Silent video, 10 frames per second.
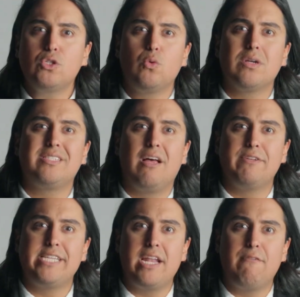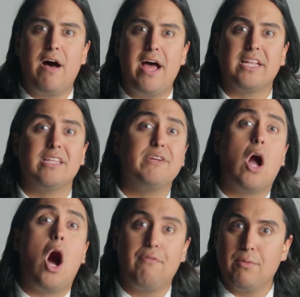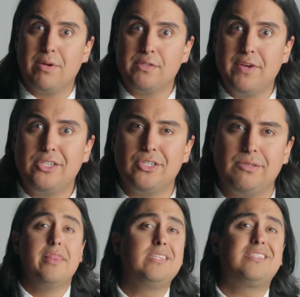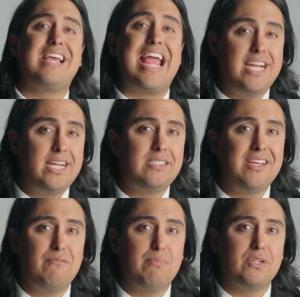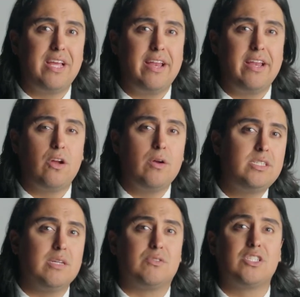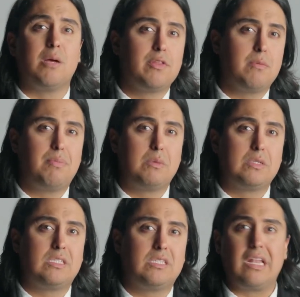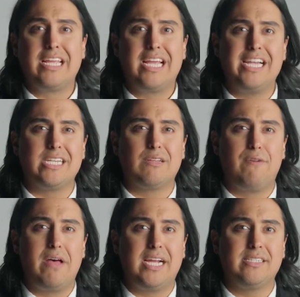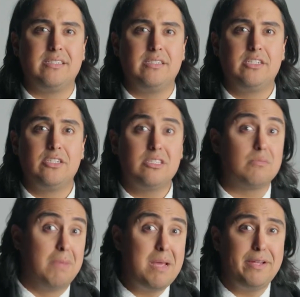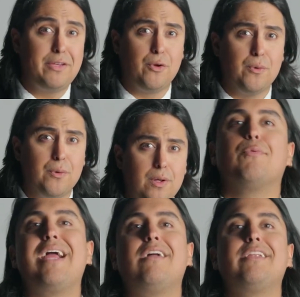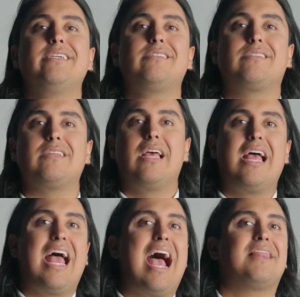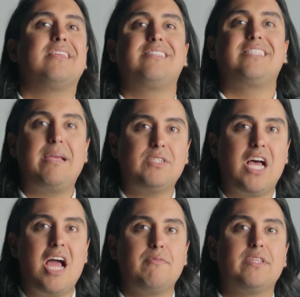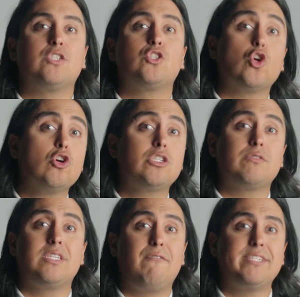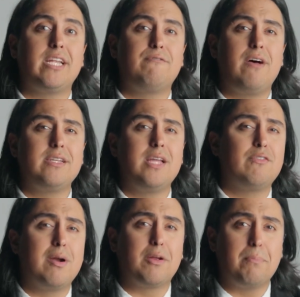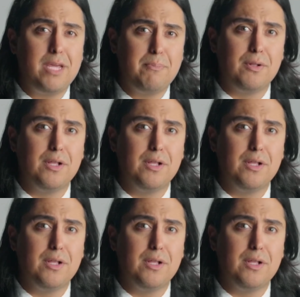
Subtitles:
who are self-identifying living off the reservation. This 87% increase of some of the people suddenly identifying as Indigenous may be true. The reality is, at the same time of the surge of self-identifying Native American people,